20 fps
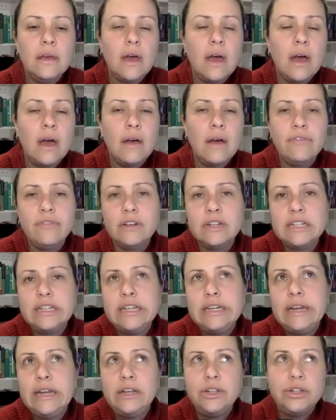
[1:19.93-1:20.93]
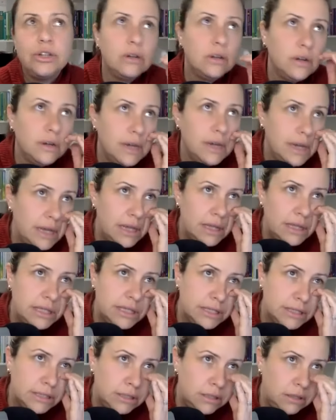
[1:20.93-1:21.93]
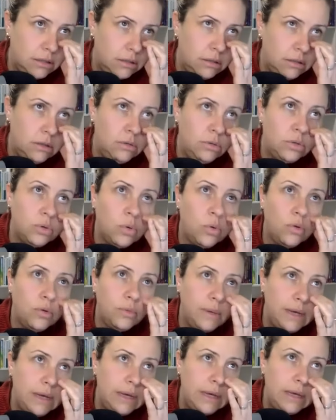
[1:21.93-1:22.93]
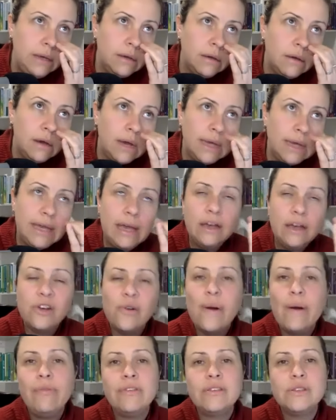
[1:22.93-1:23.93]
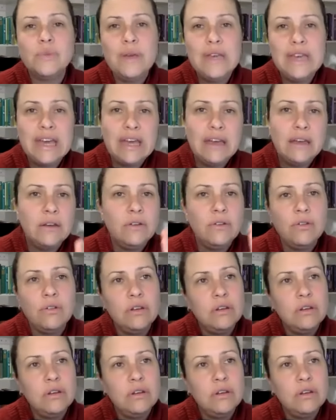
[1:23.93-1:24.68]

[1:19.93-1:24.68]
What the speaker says: For a teenager, it's you told me I can't go out this weekend,